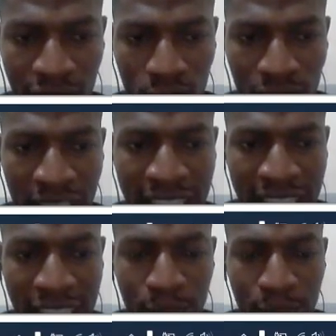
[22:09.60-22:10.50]
views.
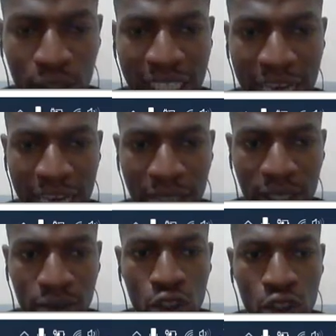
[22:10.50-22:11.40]
3.9
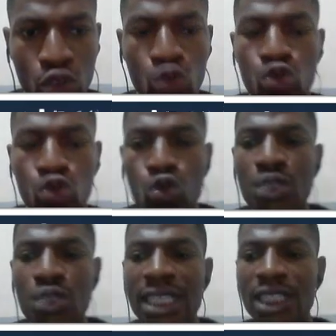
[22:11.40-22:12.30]
million. So you
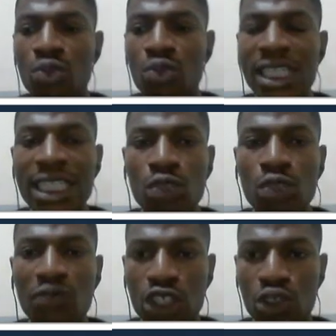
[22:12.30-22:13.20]
don't necessarily need
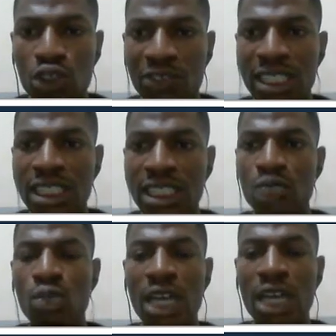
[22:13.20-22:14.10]
to fix your face, and this
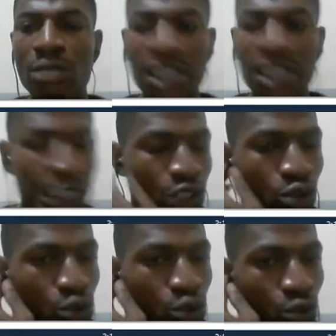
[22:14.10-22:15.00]
is what I'll be teaching you
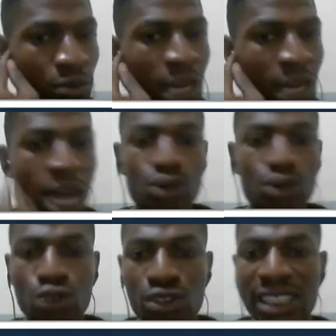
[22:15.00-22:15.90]
to do: how to
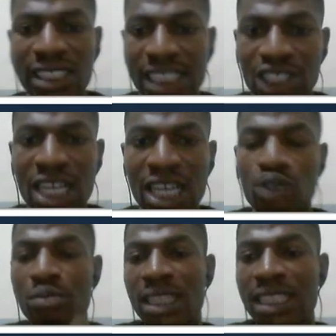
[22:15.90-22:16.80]
choose the niche, how
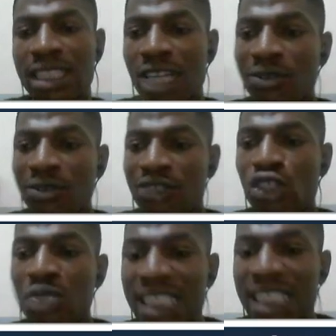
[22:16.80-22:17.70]
to make this kind of
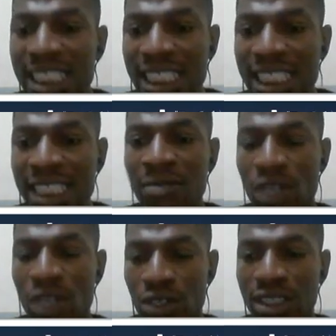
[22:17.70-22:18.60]
videos easily,
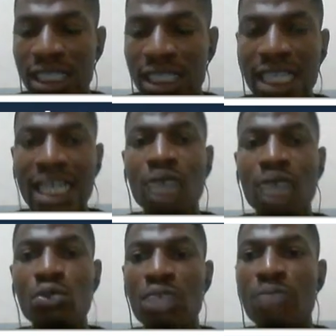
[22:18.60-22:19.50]
you understand, and how
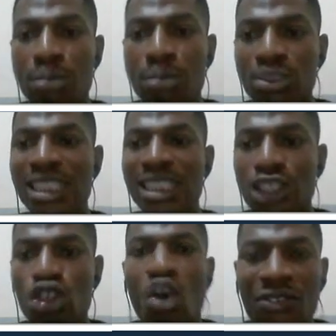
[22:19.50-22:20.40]
to make people
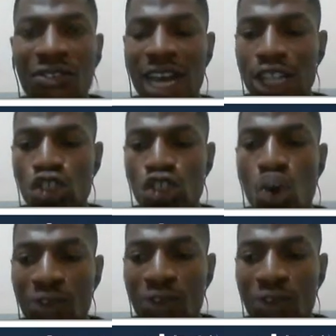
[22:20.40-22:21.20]
discover your